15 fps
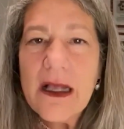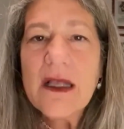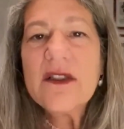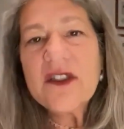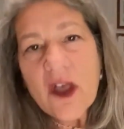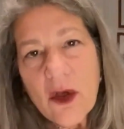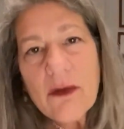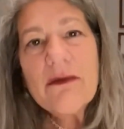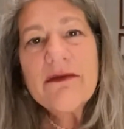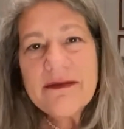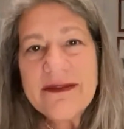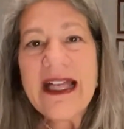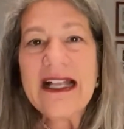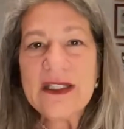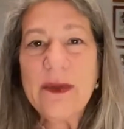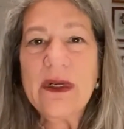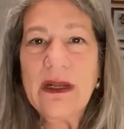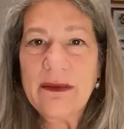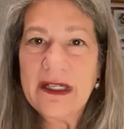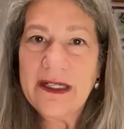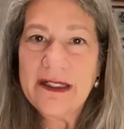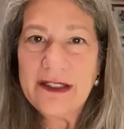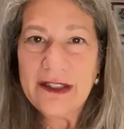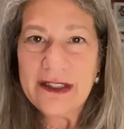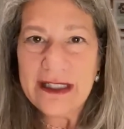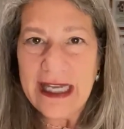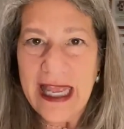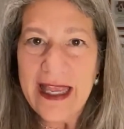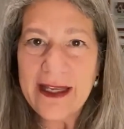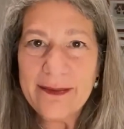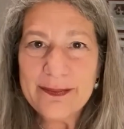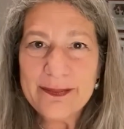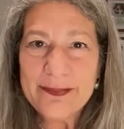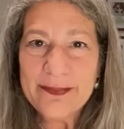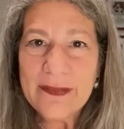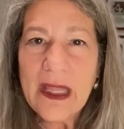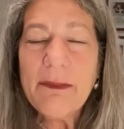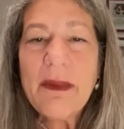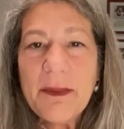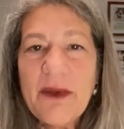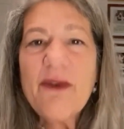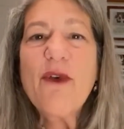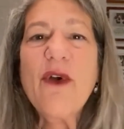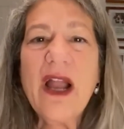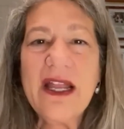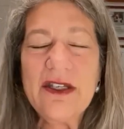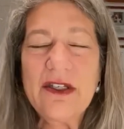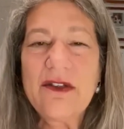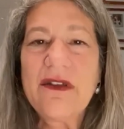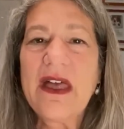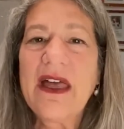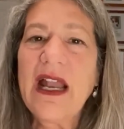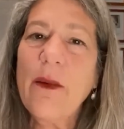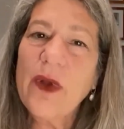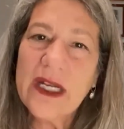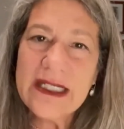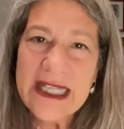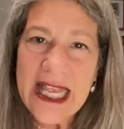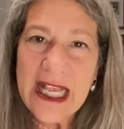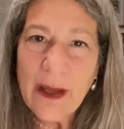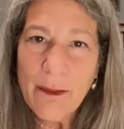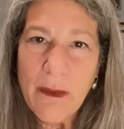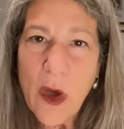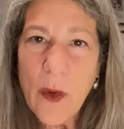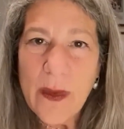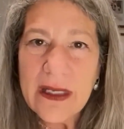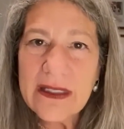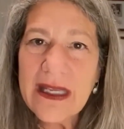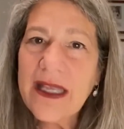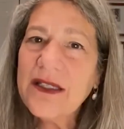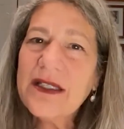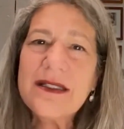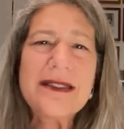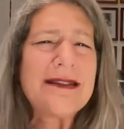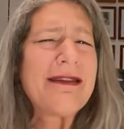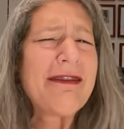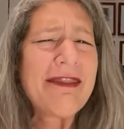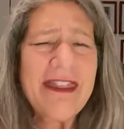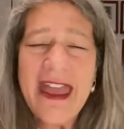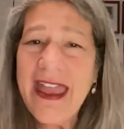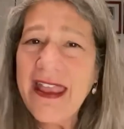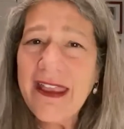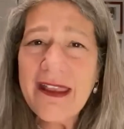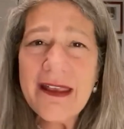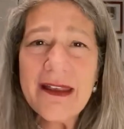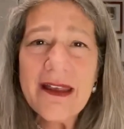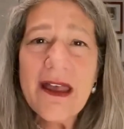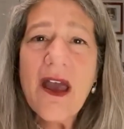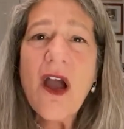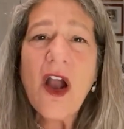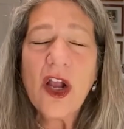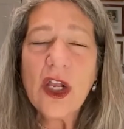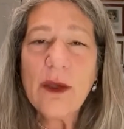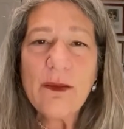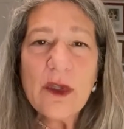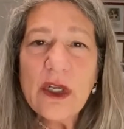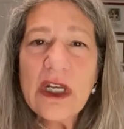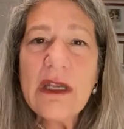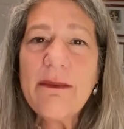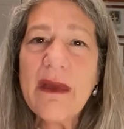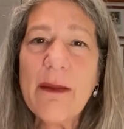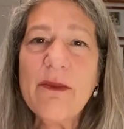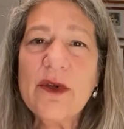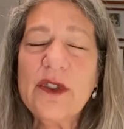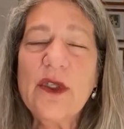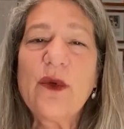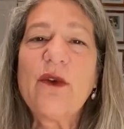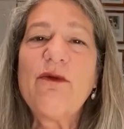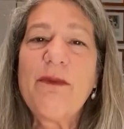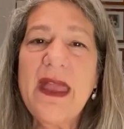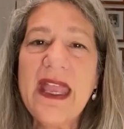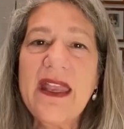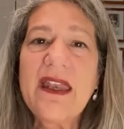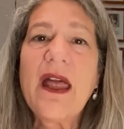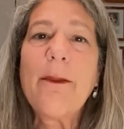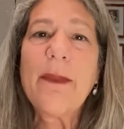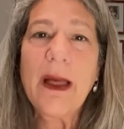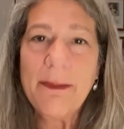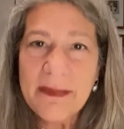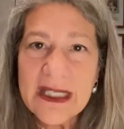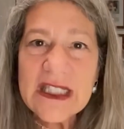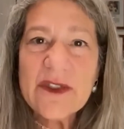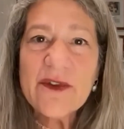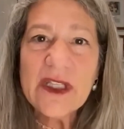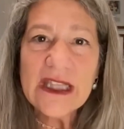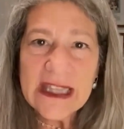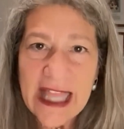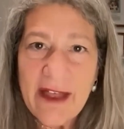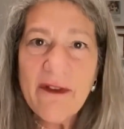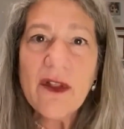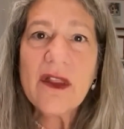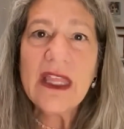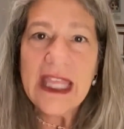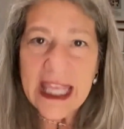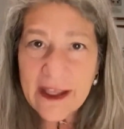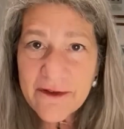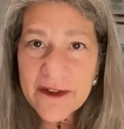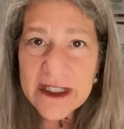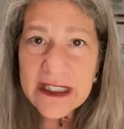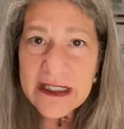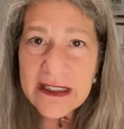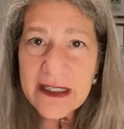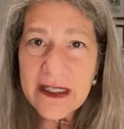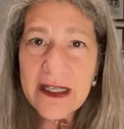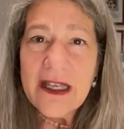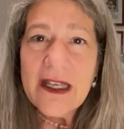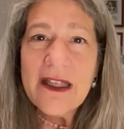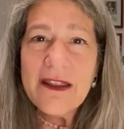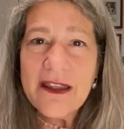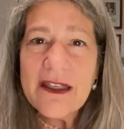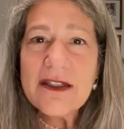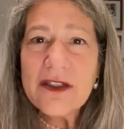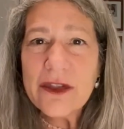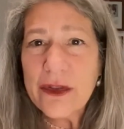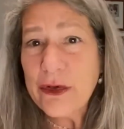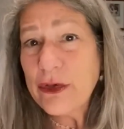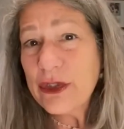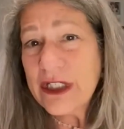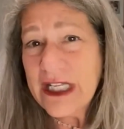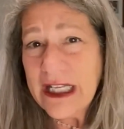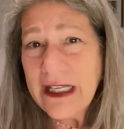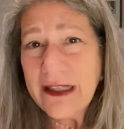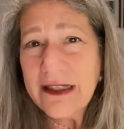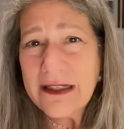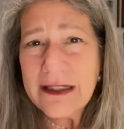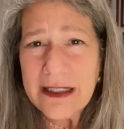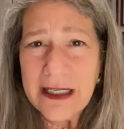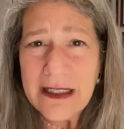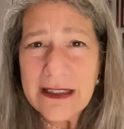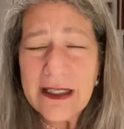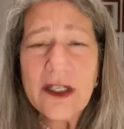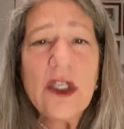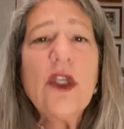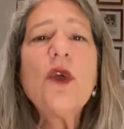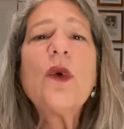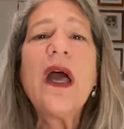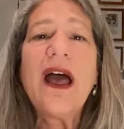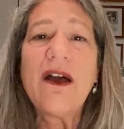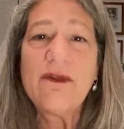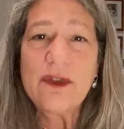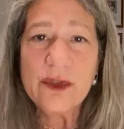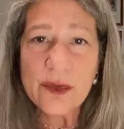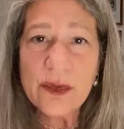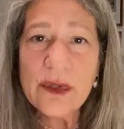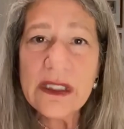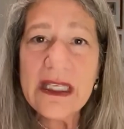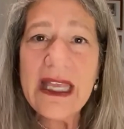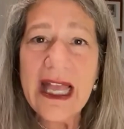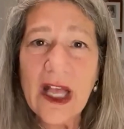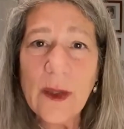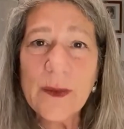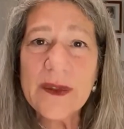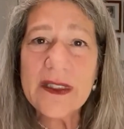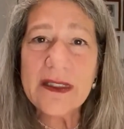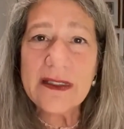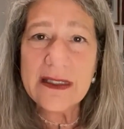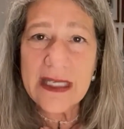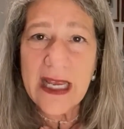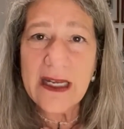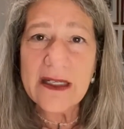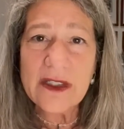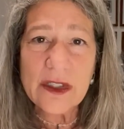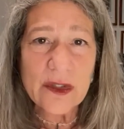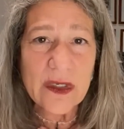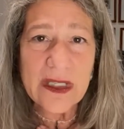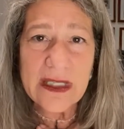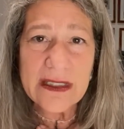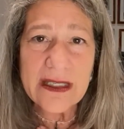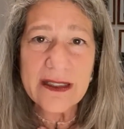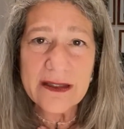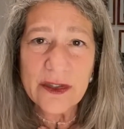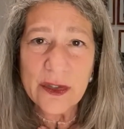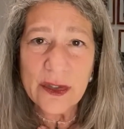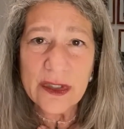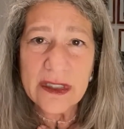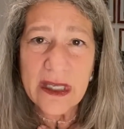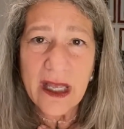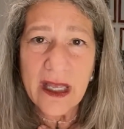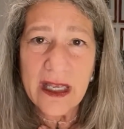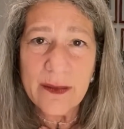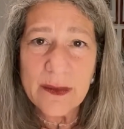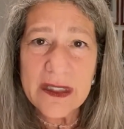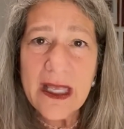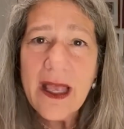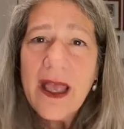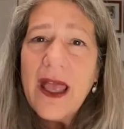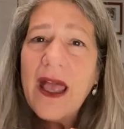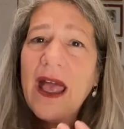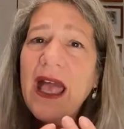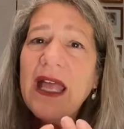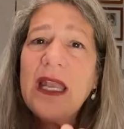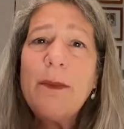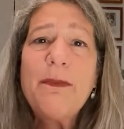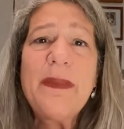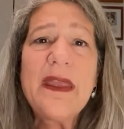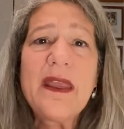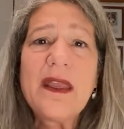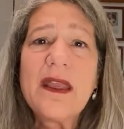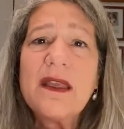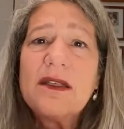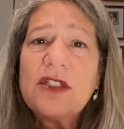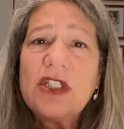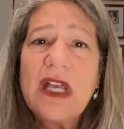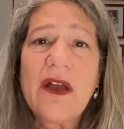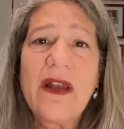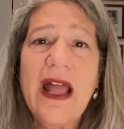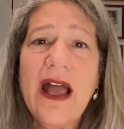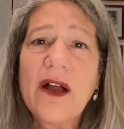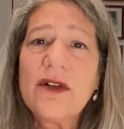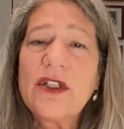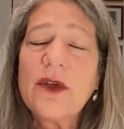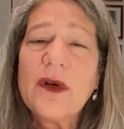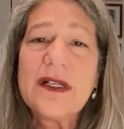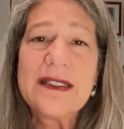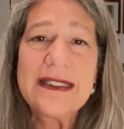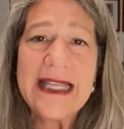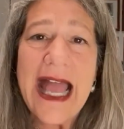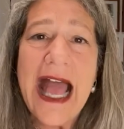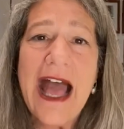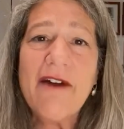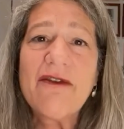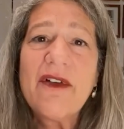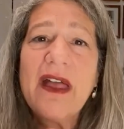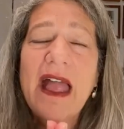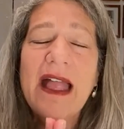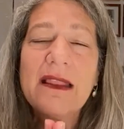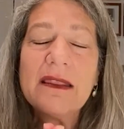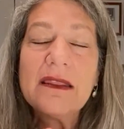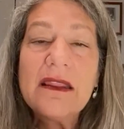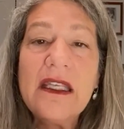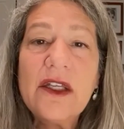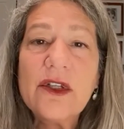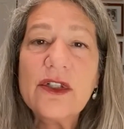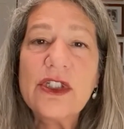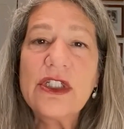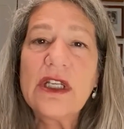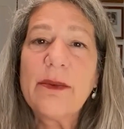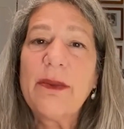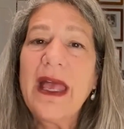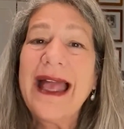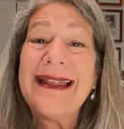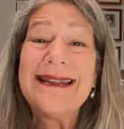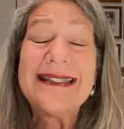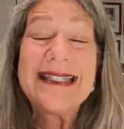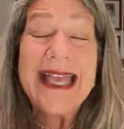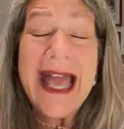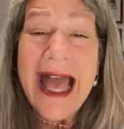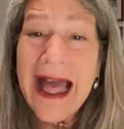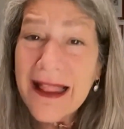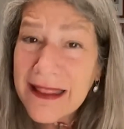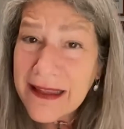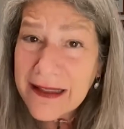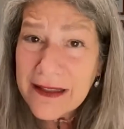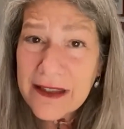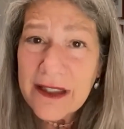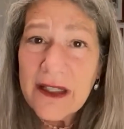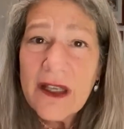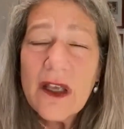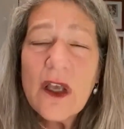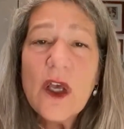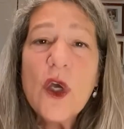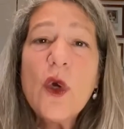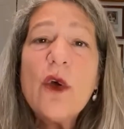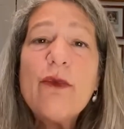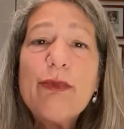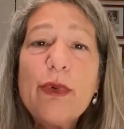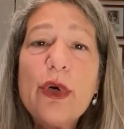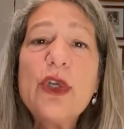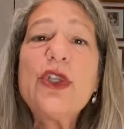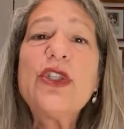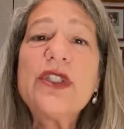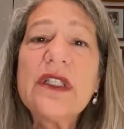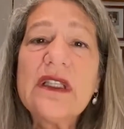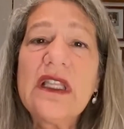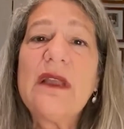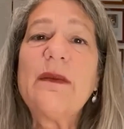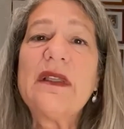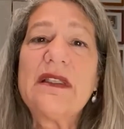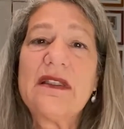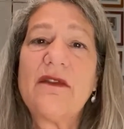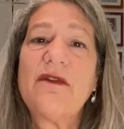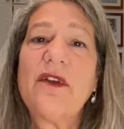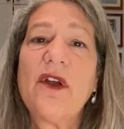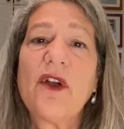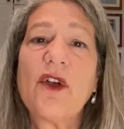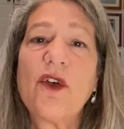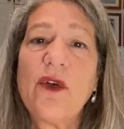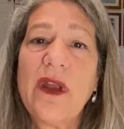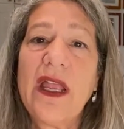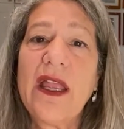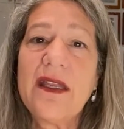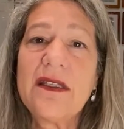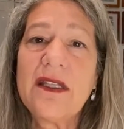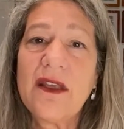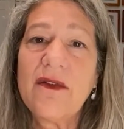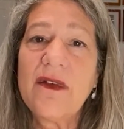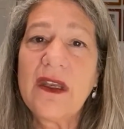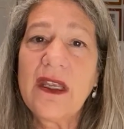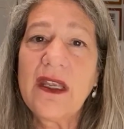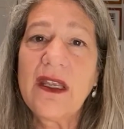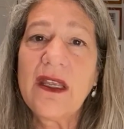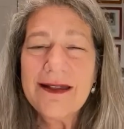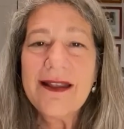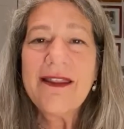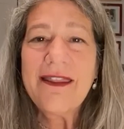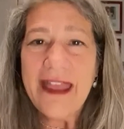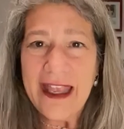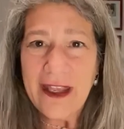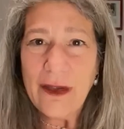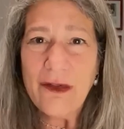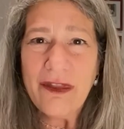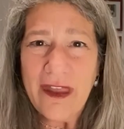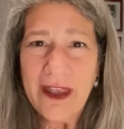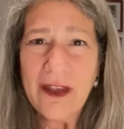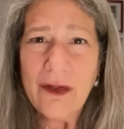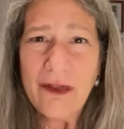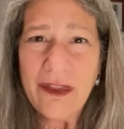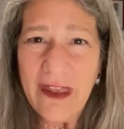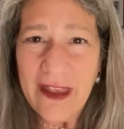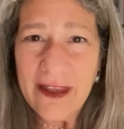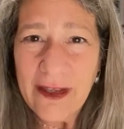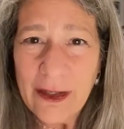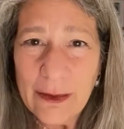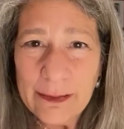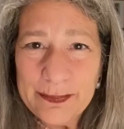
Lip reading: So that's what I'm gonna do today. But before I do that, I wanna take a moment and just thank our community members who have made bat mitzvah level gifts this 13th season. You have truly helped sustain us during these uncertain times. And a big shout out to our staff and leadership and talent who have pushed the limits of their creativity. Thank you, thank you, thank you.